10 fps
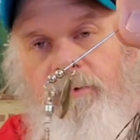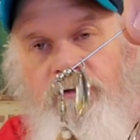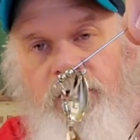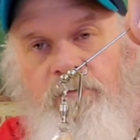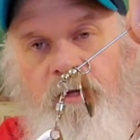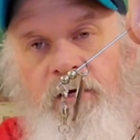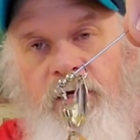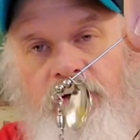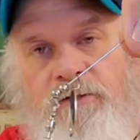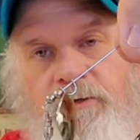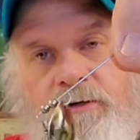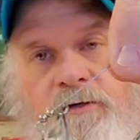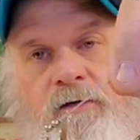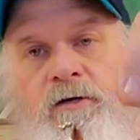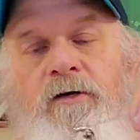a set of blades
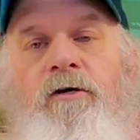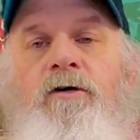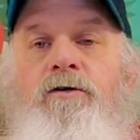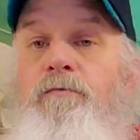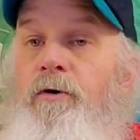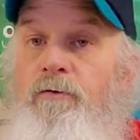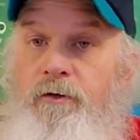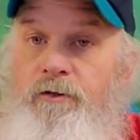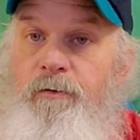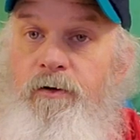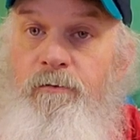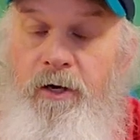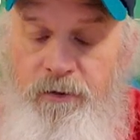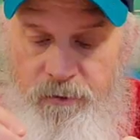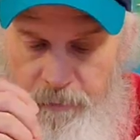to put on these
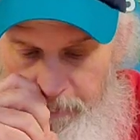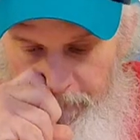spinnerbaits.